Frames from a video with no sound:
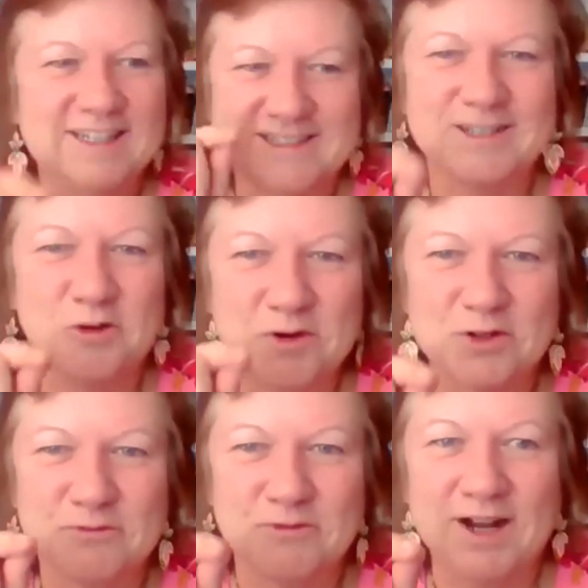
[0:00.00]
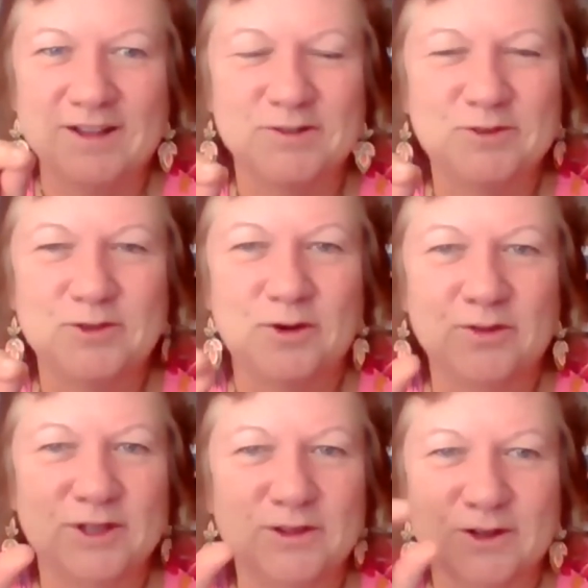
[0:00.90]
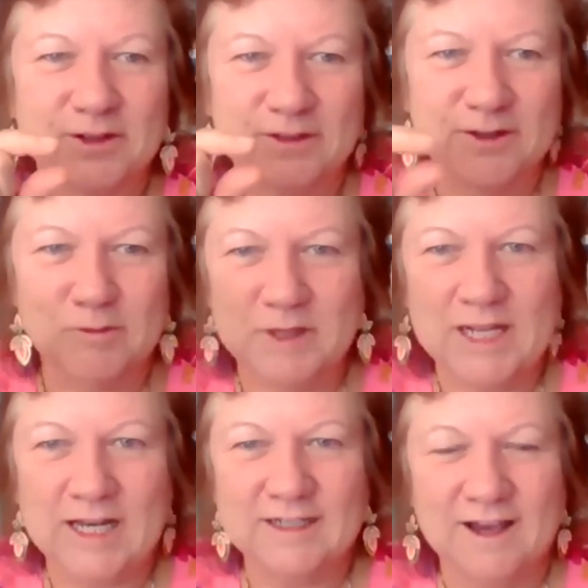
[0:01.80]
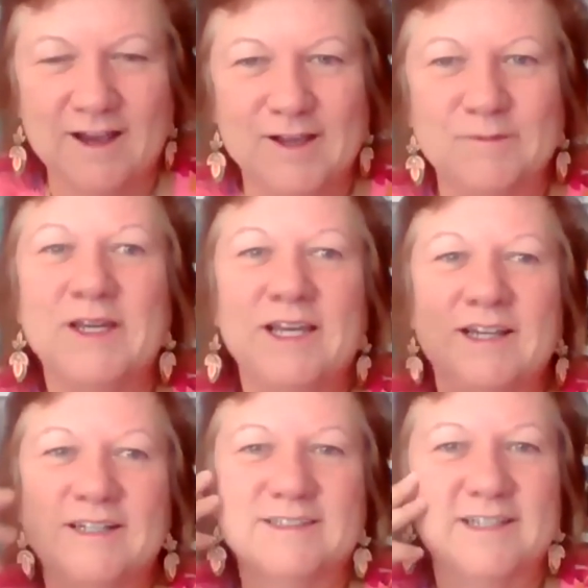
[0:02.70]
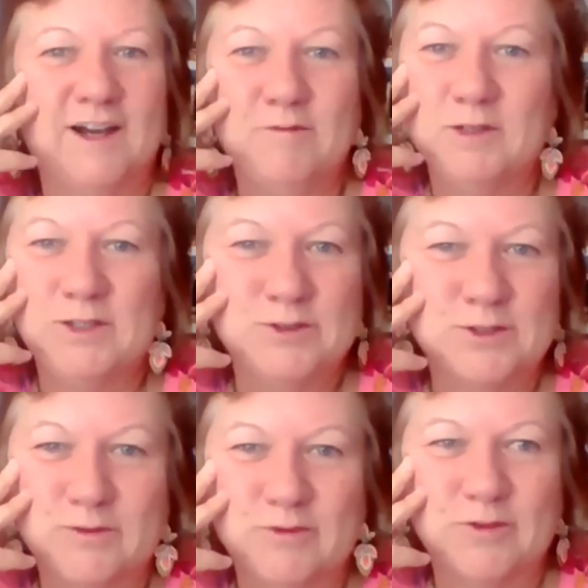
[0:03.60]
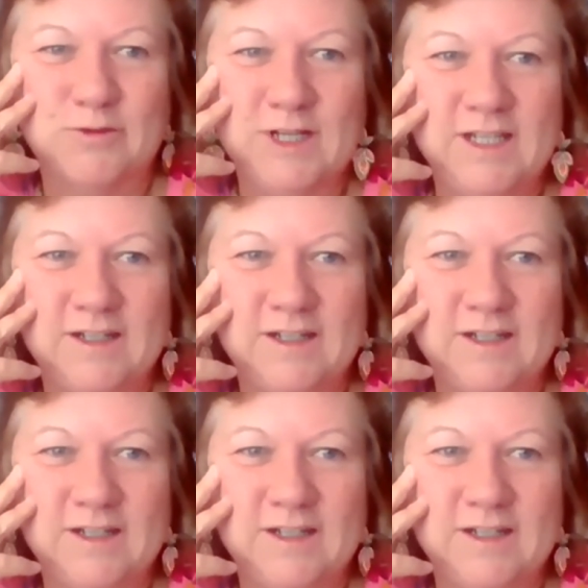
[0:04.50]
it's still worthwhile if you only learn a little bit at a time, because now I've been using it for 3